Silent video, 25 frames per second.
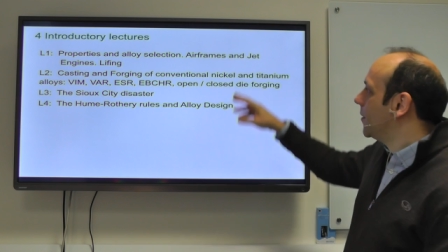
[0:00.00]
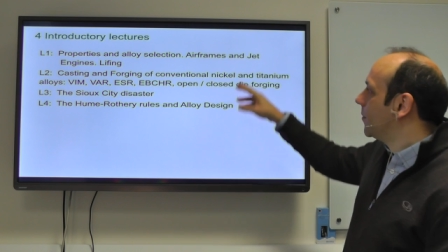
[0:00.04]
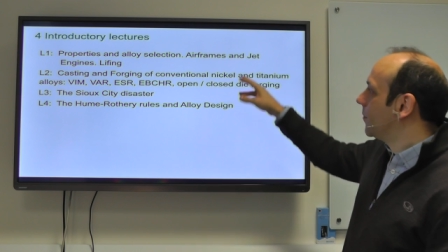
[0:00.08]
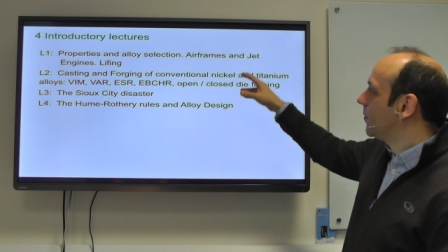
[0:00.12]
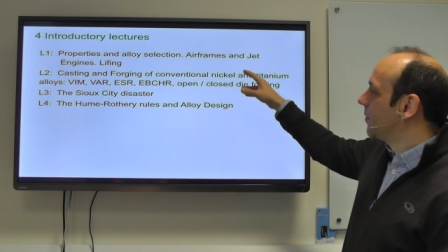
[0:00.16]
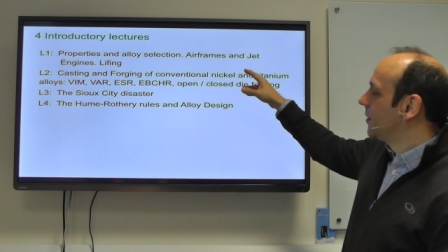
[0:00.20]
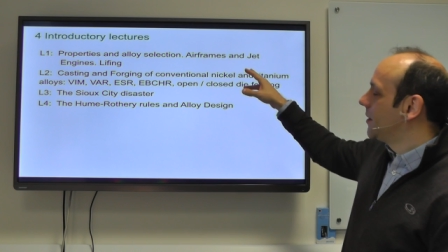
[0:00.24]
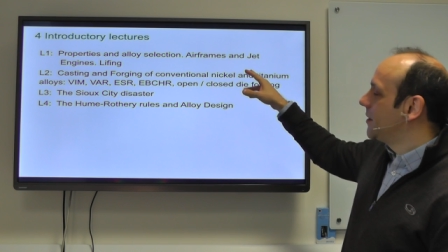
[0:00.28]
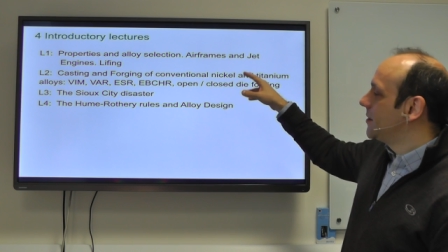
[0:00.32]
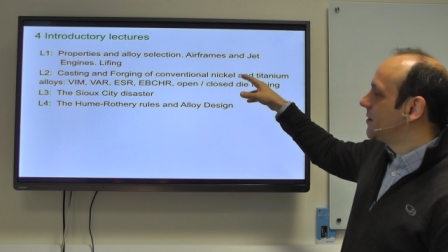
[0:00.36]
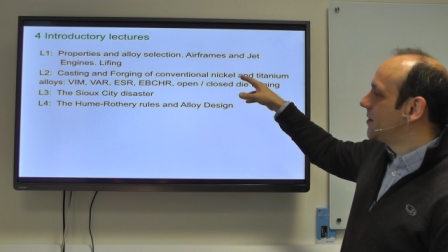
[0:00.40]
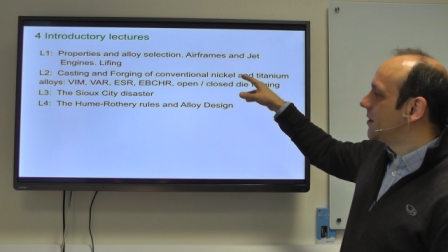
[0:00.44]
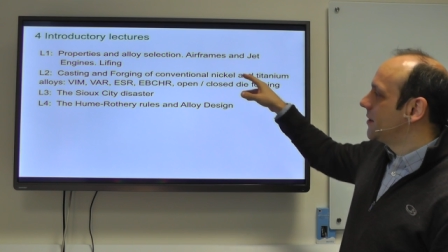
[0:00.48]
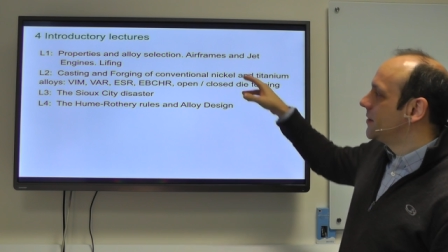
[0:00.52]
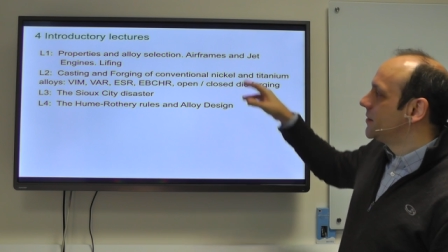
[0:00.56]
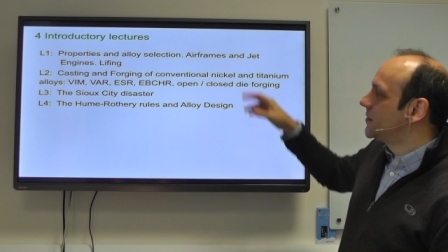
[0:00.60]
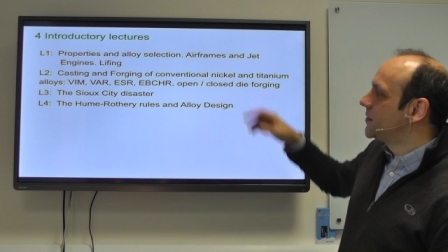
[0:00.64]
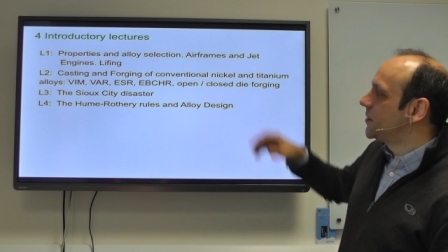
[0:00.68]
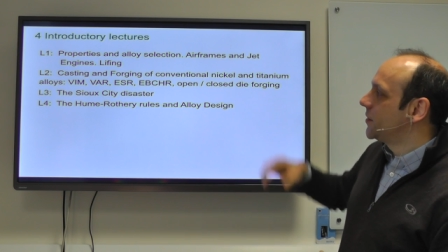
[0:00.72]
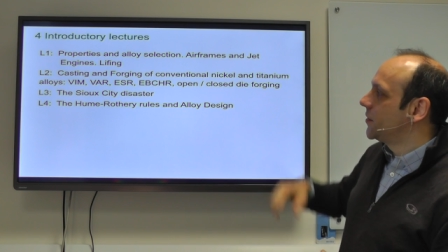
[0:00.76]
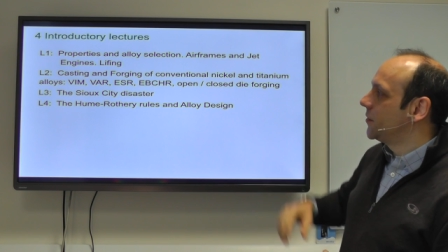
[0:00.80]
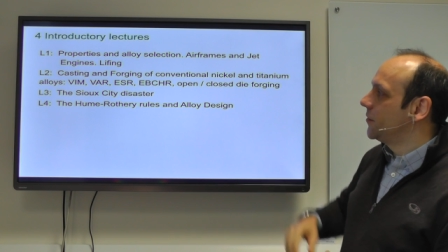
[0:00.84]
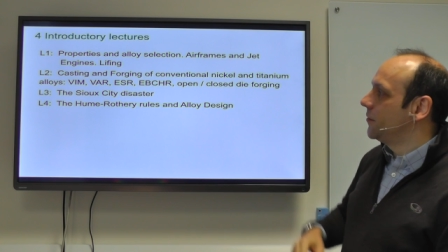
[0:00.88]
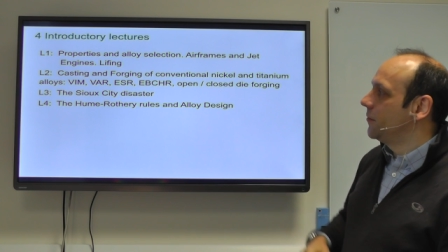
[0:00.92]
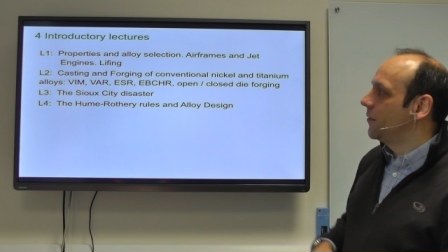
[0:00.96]
Will lead us
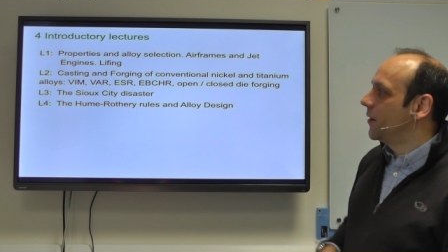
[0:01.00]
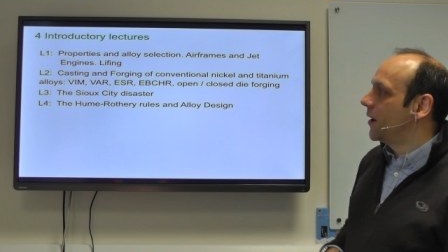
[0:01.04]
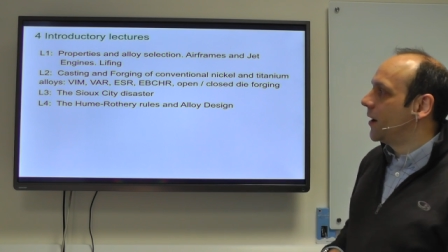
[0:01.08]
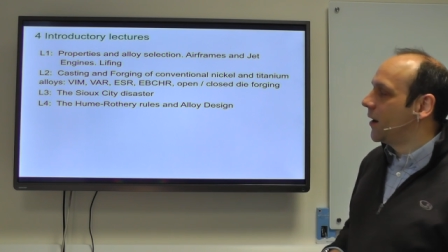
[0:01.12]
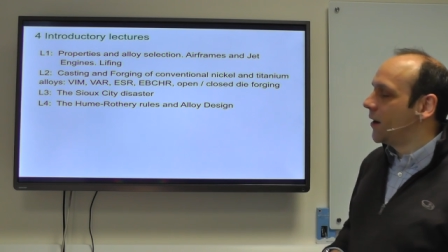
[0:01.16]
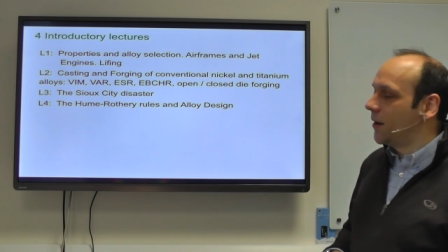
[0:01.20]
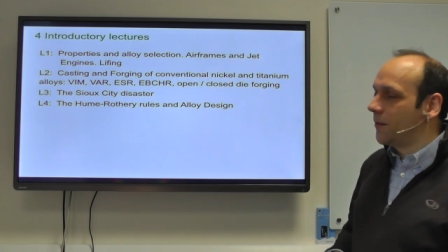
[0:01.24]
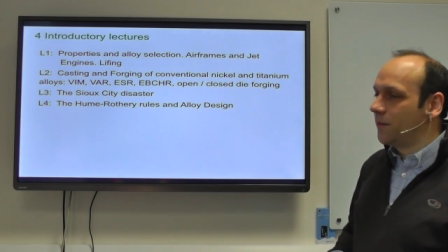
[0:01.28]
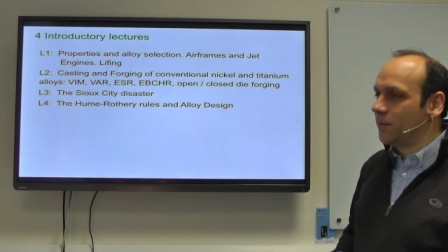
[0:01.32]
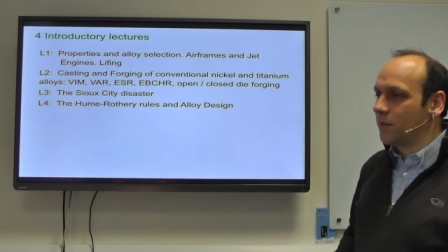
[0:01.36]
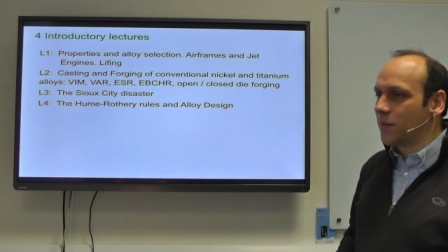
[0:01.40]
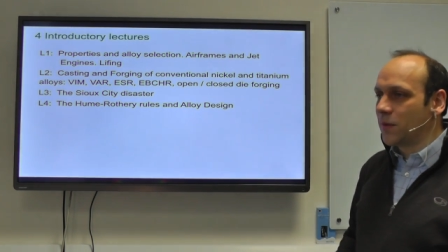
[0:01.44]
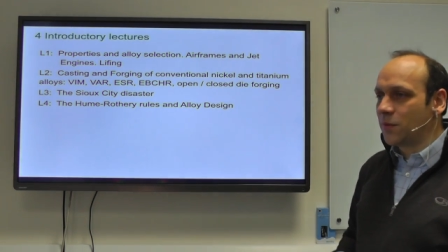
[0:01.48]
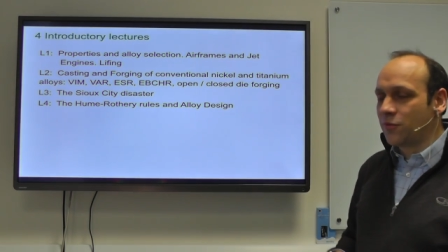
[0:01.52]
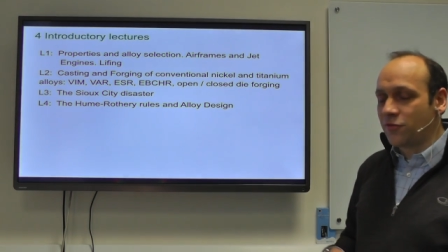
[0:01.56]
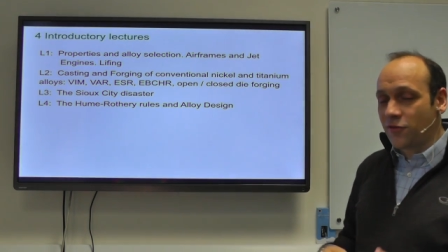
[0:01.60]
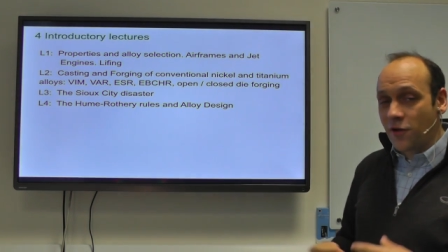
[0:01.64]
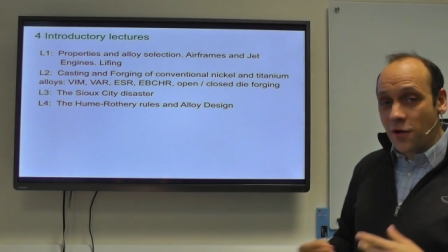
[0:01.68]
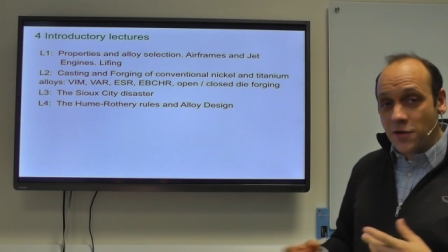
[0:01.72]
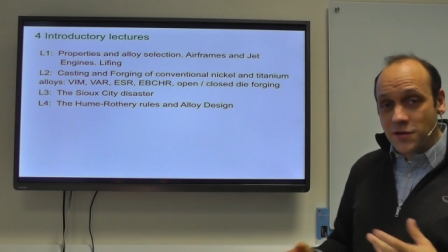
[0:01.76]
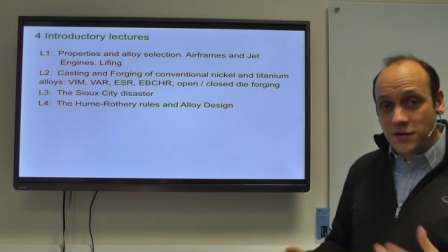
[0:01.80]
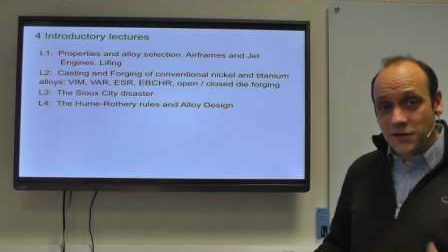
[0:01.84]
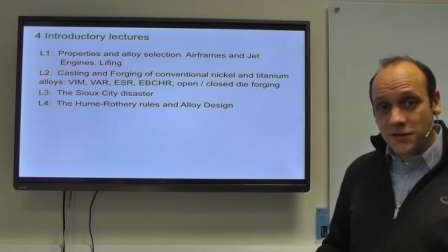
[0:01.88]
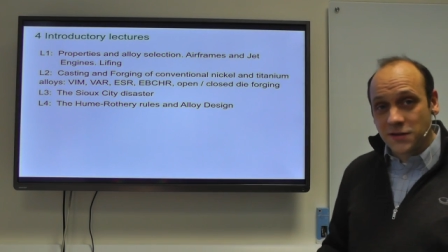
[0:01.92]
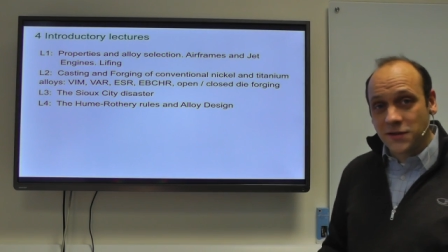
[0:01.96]
into um,
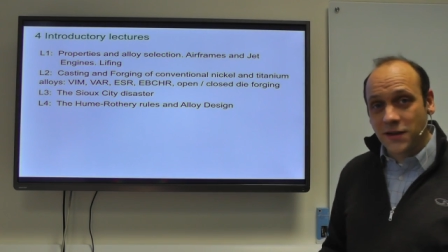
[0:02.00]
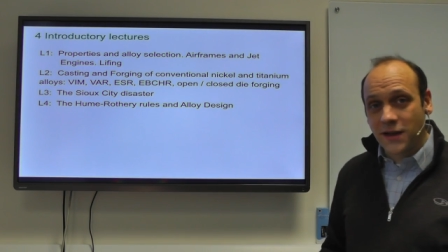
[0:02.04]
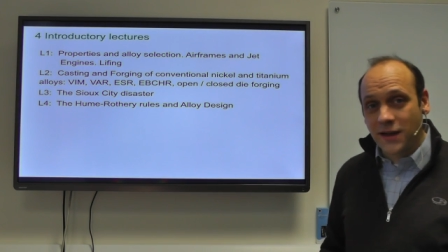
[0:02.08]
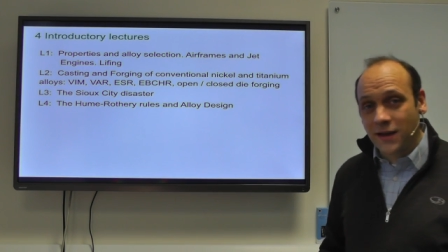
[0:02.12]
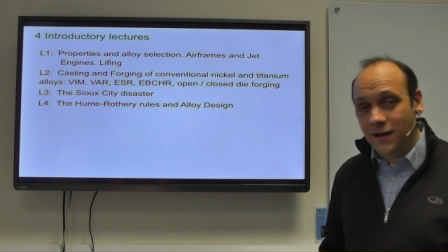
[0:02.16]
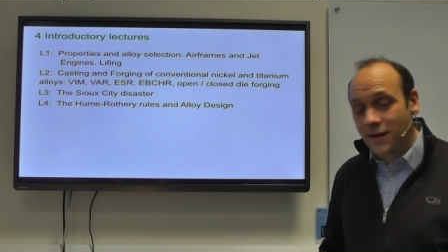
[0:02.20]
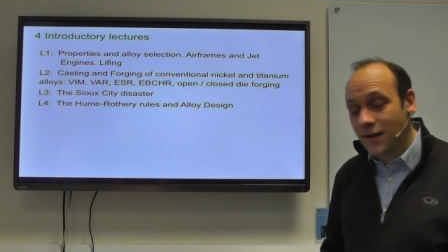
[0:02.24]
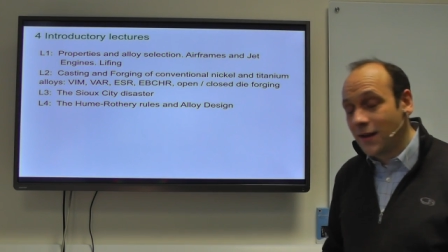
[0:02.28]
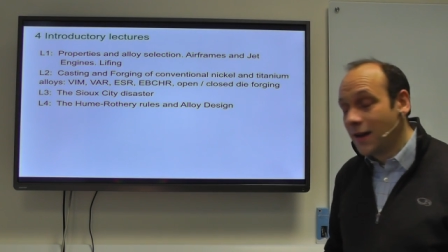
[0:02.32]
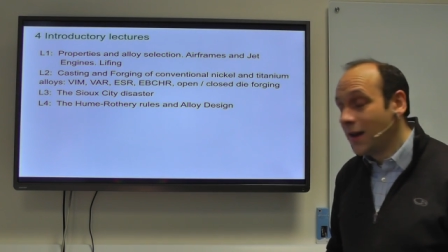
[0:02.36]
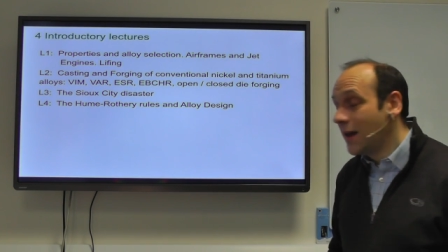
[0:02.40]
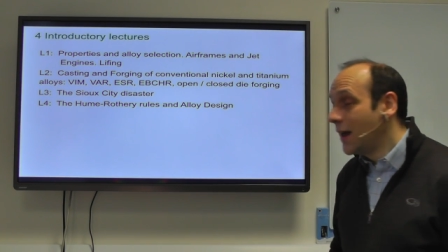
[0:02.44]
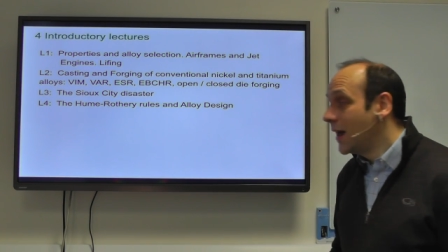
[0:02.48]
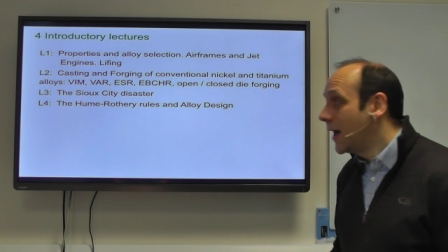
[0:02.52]
processing,